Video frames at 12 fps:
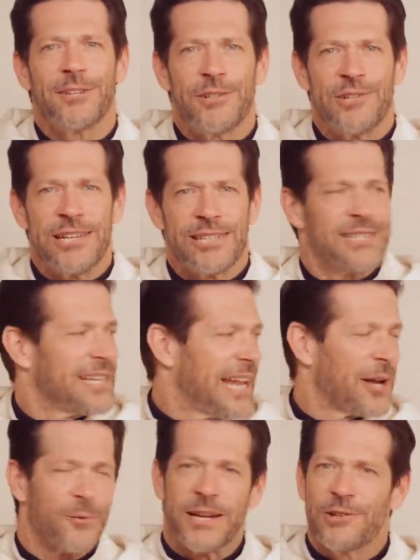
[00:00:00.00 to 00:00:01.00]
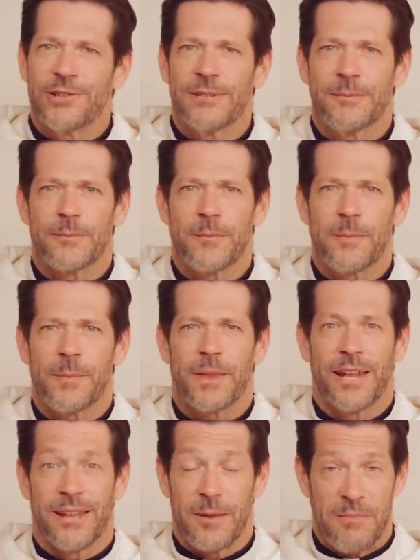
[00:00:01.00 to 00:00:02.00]
to Jesus in adoration
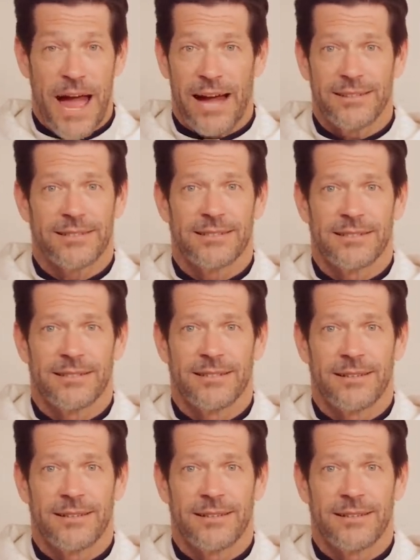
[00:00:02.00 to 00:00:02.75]
and in the Mass.